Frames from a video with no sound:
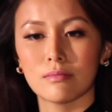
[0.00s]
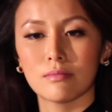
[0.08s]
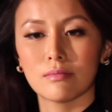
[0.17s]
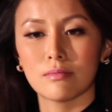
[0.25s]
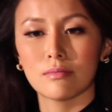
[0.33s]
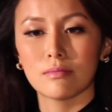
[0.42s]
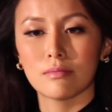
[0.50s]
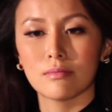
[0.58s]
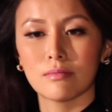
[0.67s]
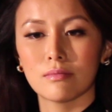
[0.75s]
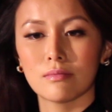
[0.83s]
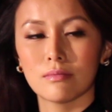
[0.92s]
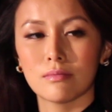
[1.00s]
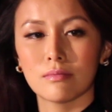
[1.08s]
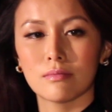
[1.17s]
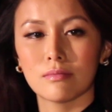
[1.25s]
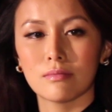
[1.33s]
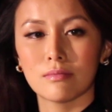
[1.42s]

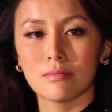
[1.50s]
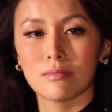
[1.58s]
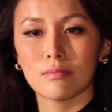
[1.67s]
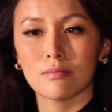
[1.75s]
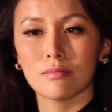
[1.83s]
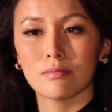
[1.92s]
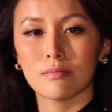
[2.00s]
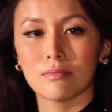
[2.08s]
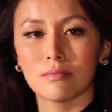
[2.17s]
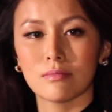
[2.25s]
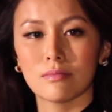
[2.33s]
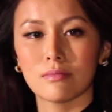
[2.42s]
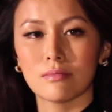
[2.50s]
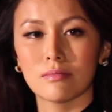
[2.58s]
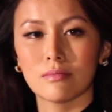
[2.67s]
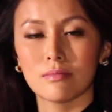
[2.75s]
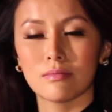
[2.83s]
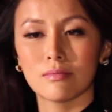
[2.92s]

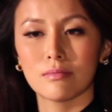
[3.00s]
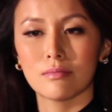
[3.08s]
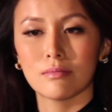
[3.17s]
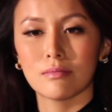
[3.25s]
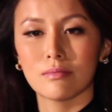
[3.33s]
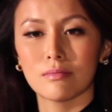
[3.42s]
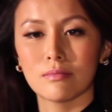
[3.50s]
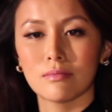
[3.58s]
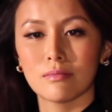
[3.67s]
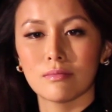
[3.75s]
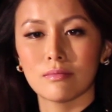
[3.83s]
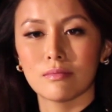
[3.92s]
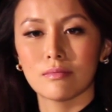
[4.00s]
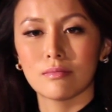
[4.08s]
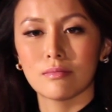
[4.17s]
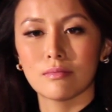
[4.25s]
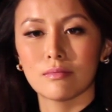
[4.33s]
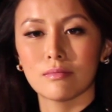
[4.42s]

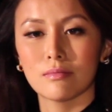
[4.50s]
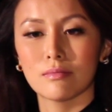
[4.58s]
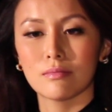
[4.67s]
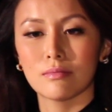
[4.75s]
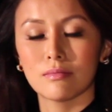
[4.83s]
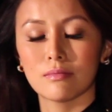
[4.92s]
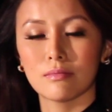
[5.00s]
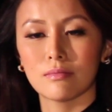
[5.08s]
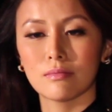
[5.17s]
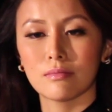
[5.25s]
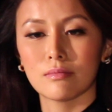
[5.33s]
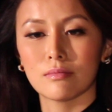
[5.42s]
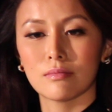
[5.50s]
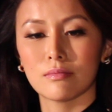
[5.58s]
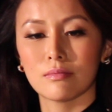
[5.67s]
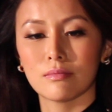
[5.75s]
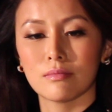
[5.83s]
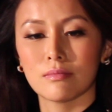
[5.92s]

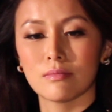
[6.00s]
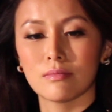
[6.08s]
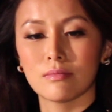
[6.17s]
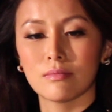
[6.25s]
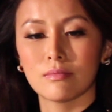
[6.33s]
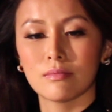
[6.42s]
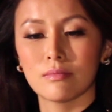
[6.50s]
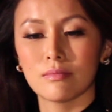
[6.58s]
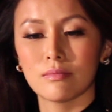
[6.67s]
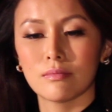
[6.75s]
[no speech]